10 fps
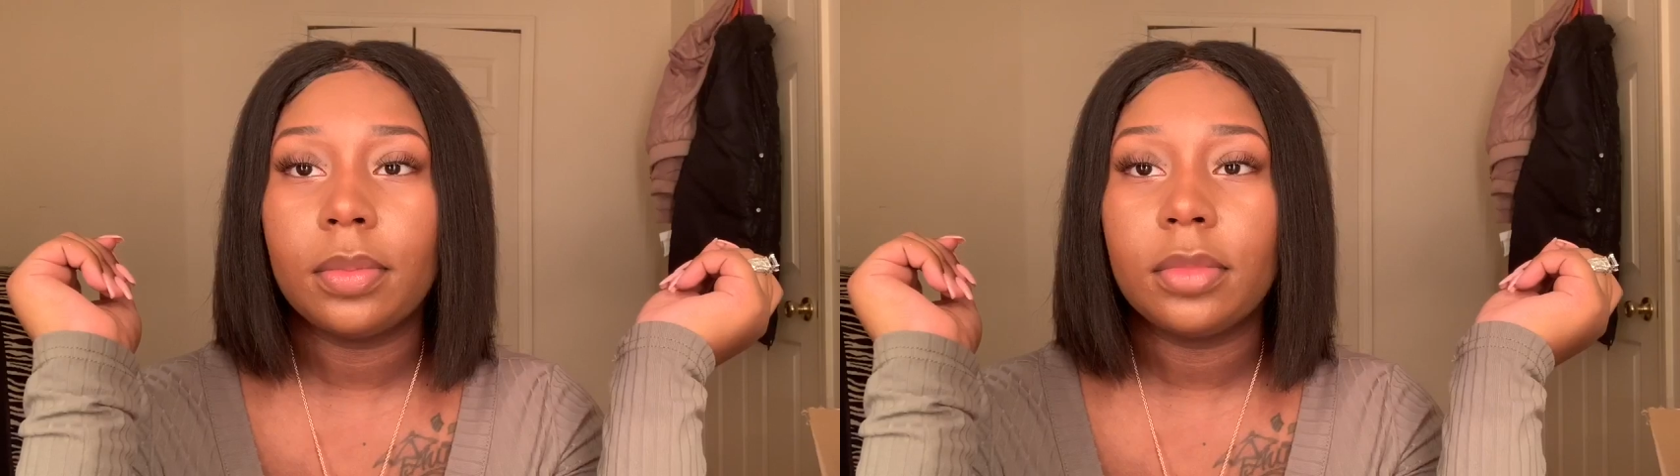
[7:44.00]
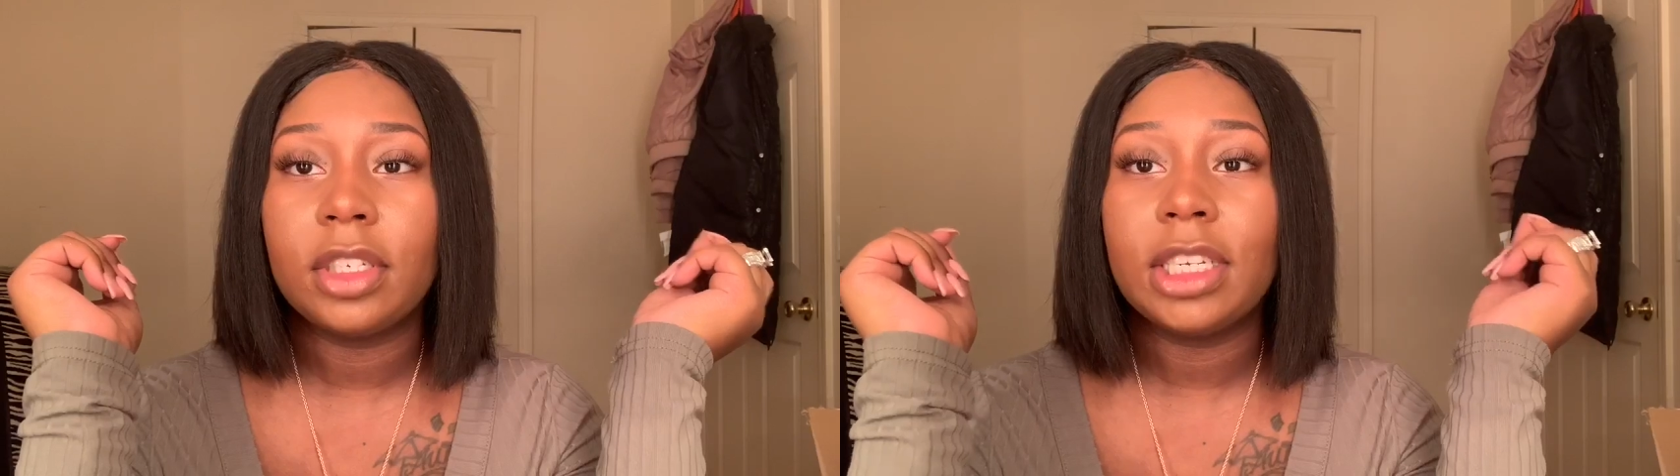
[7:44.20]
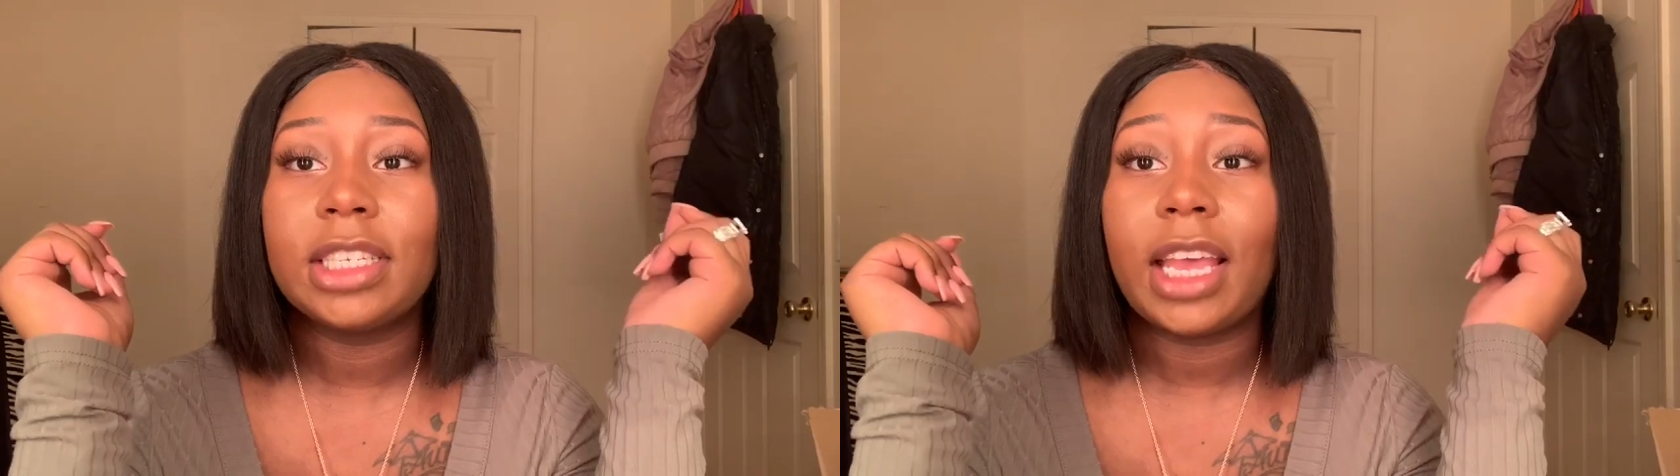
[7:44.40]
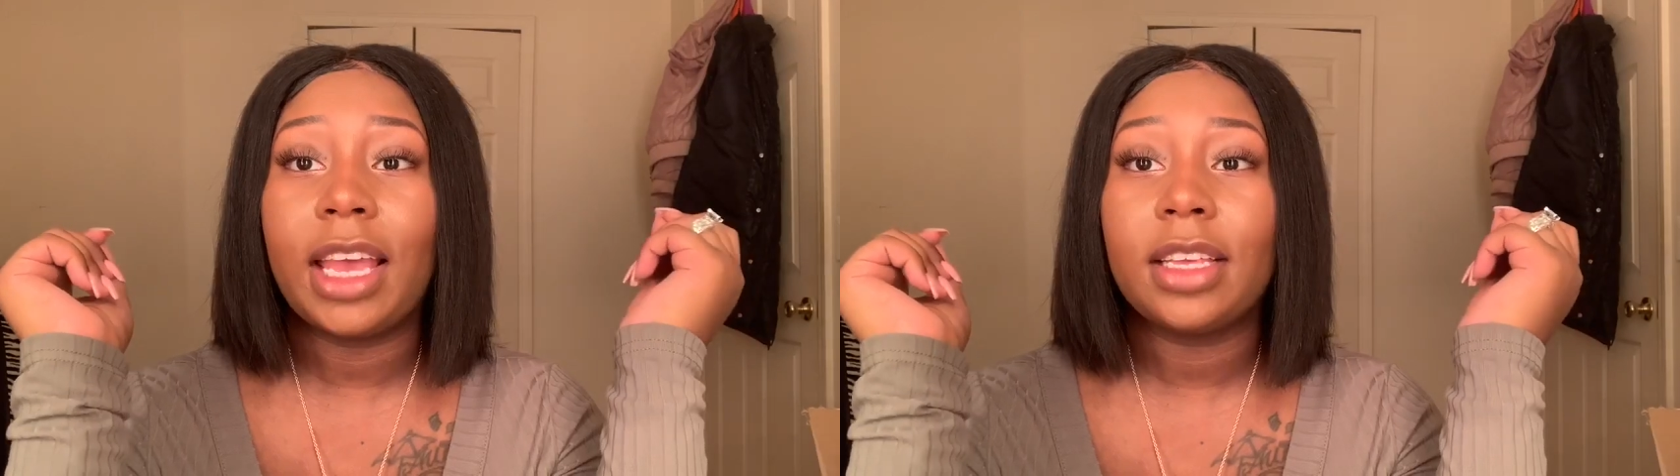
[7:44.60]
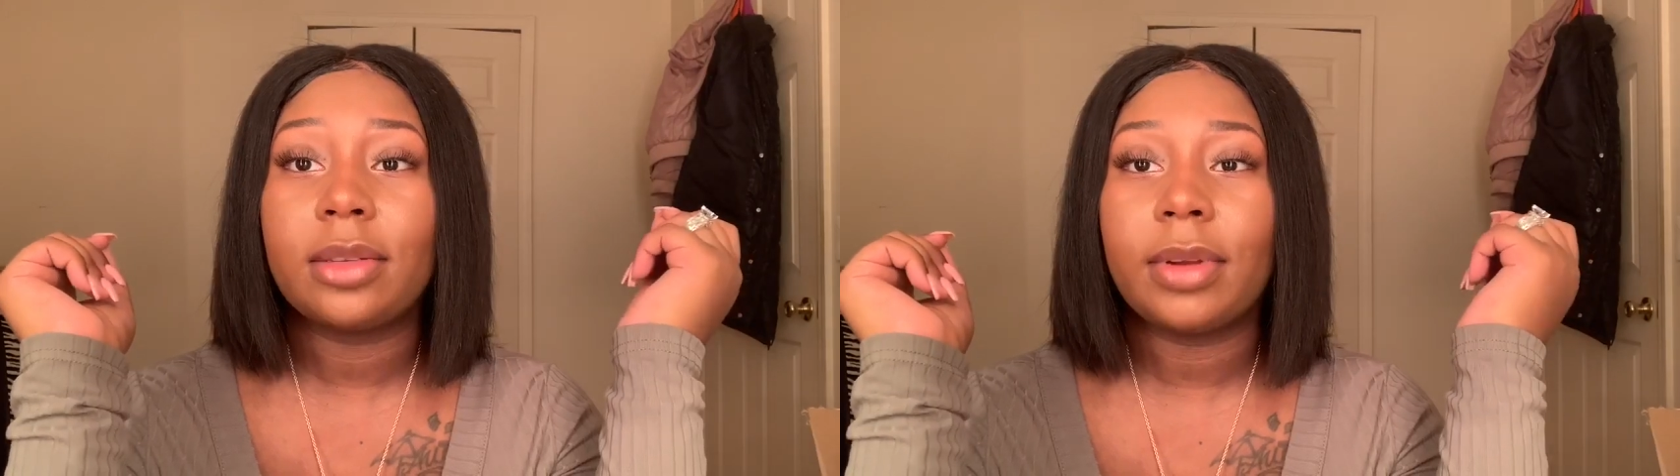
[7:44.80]
just
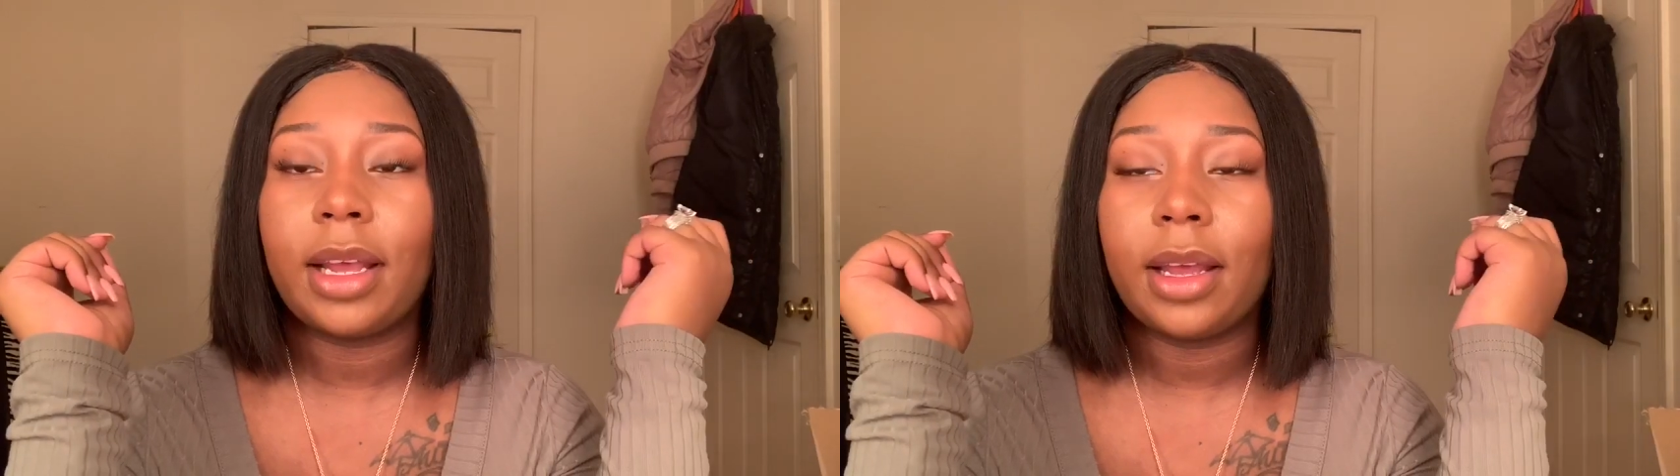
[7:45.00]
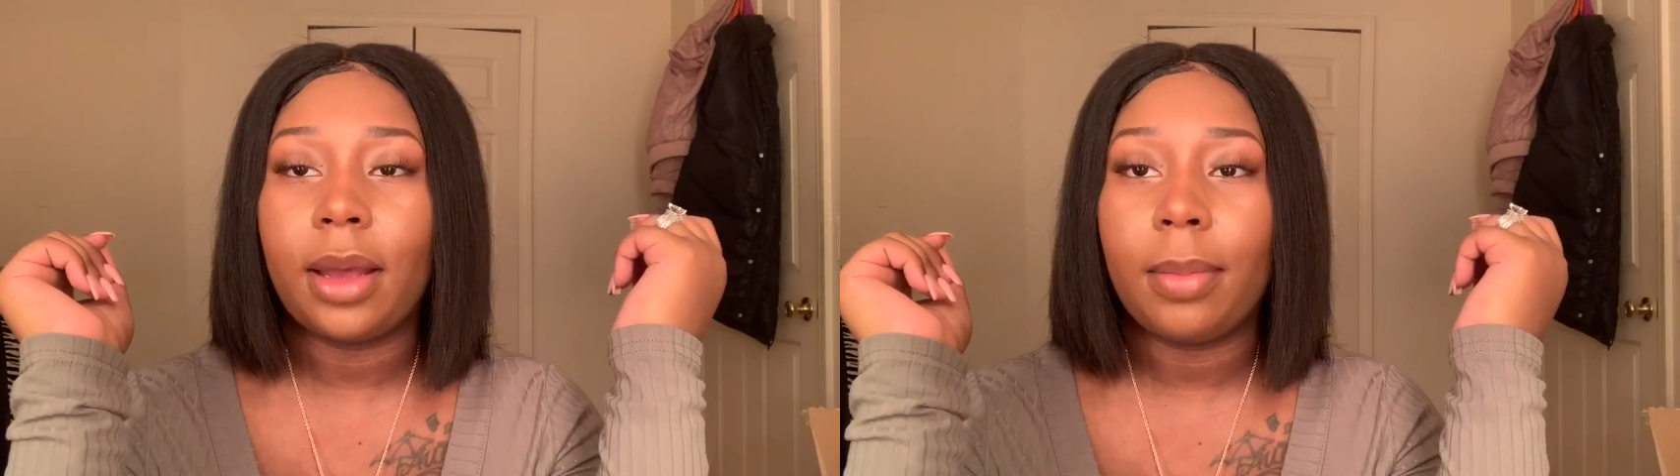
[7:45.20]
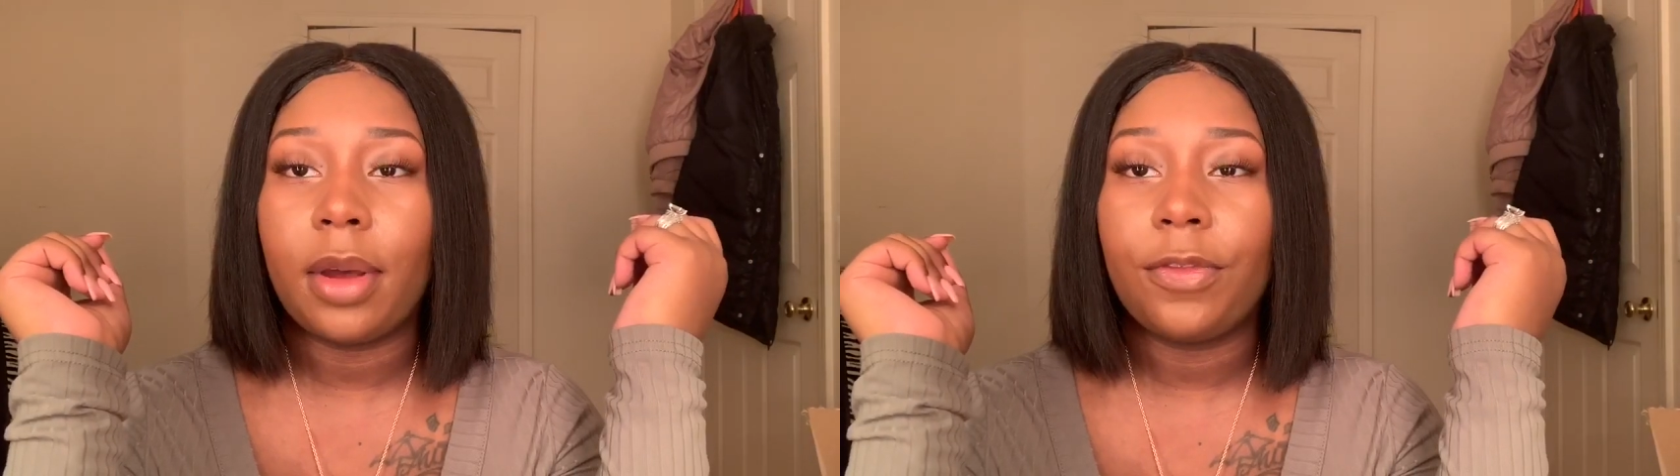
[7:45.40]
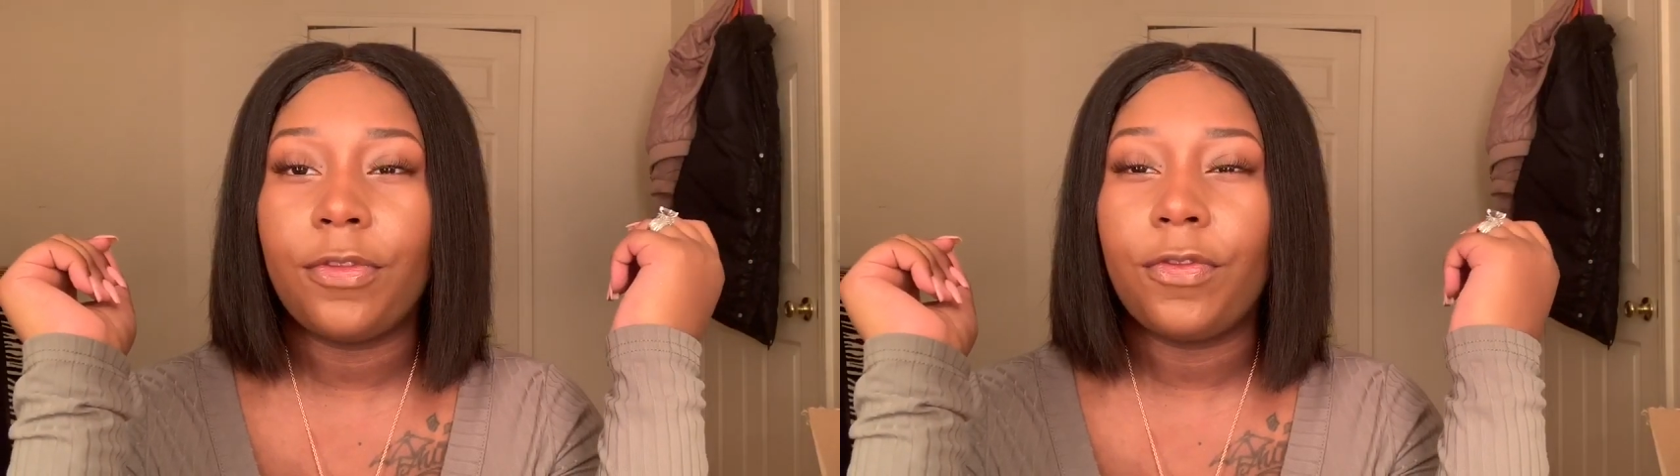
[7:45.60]
as when I got my